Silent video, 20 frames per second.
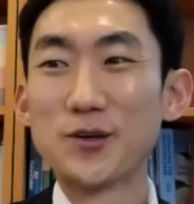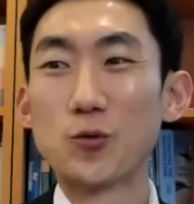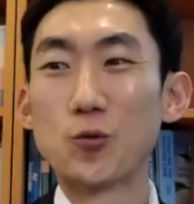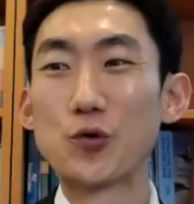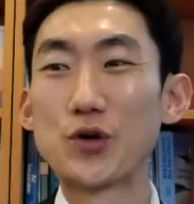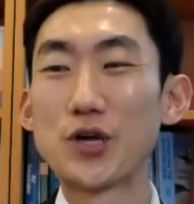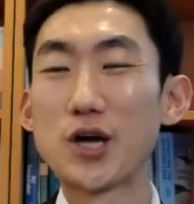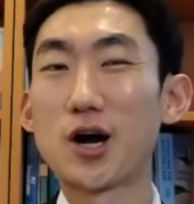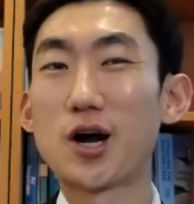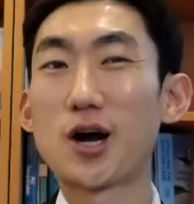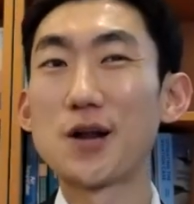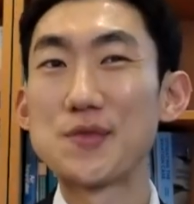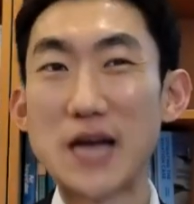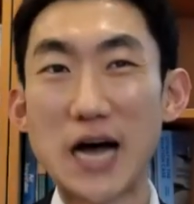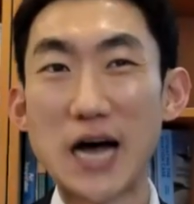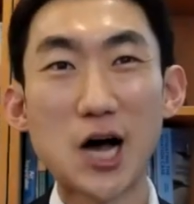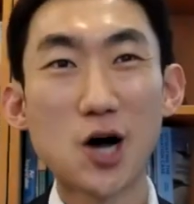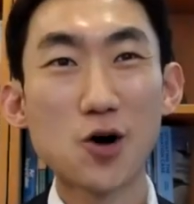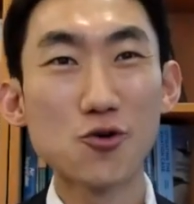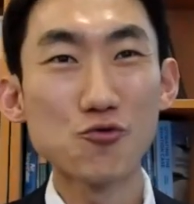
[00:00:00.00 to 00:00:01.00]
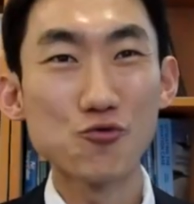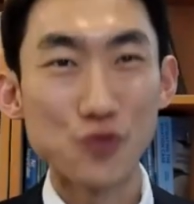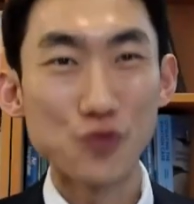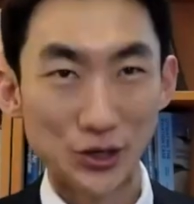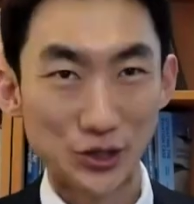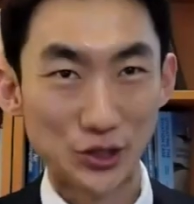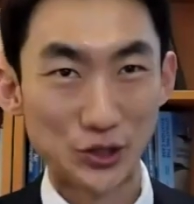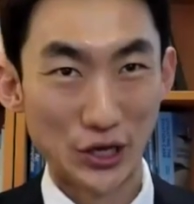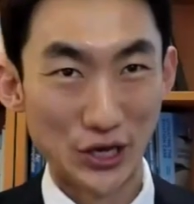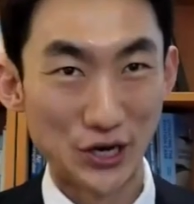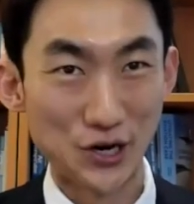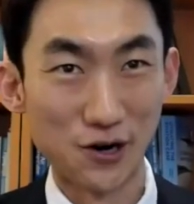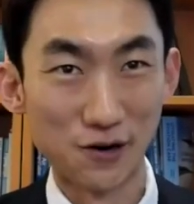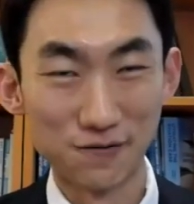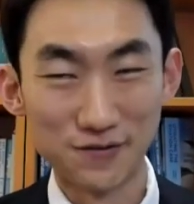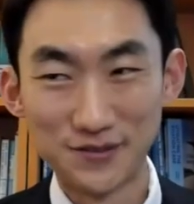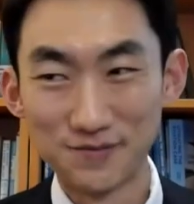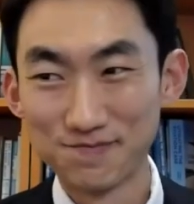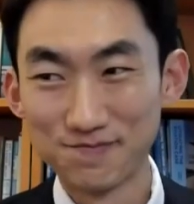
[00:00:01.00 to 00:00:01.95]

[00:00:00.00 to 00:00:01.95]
we are now ready to take off.